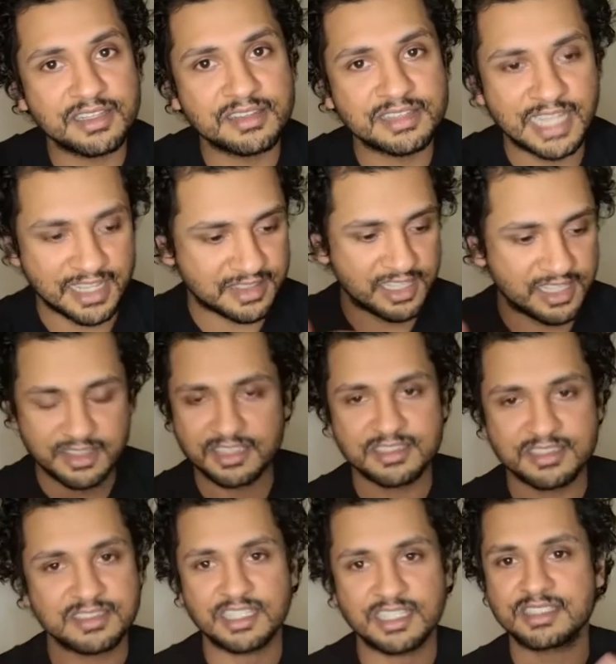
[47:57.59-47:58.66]

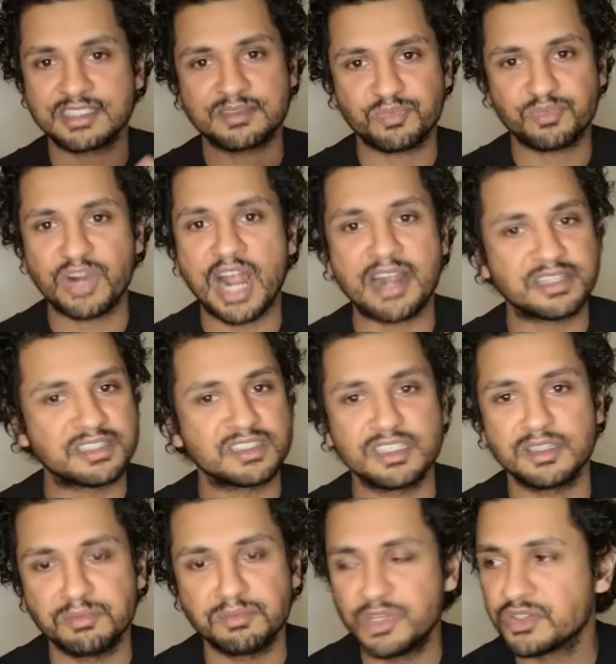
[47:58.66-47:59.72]
It's
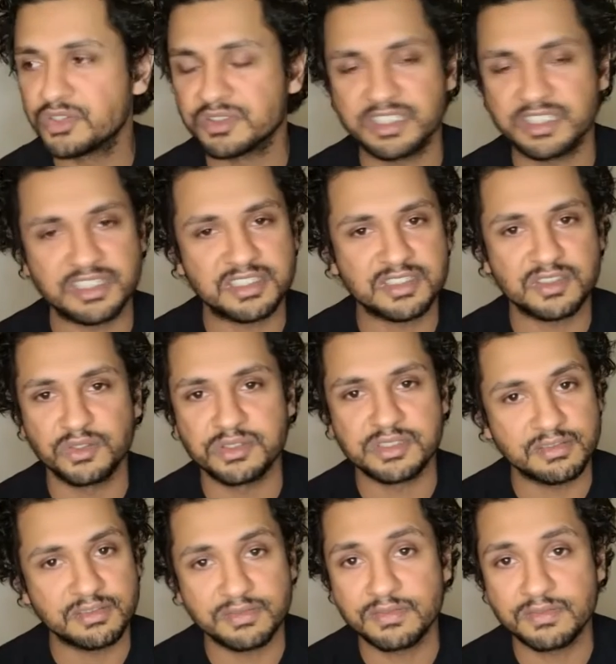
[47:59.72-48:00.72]
practically mutually exclusive.